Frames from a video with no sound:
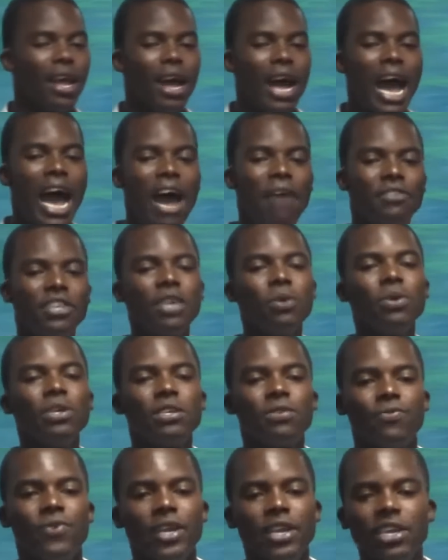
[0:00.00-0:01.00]
after he
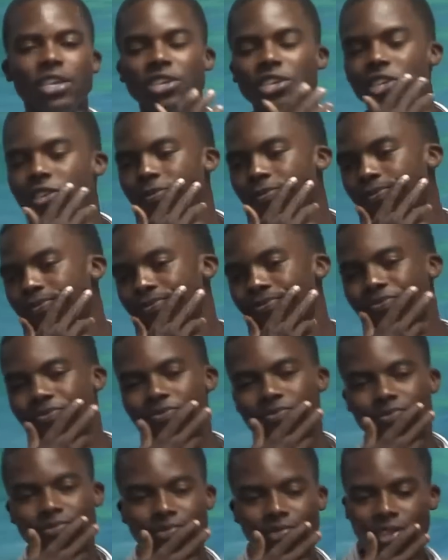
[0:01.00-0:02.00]
was finished,
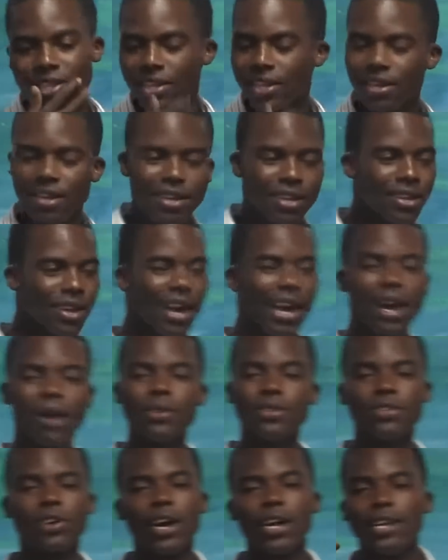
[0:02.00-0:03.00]
I
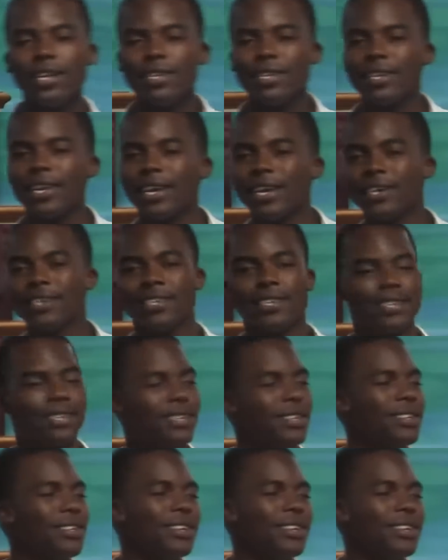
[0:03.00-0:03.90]
was all in tears.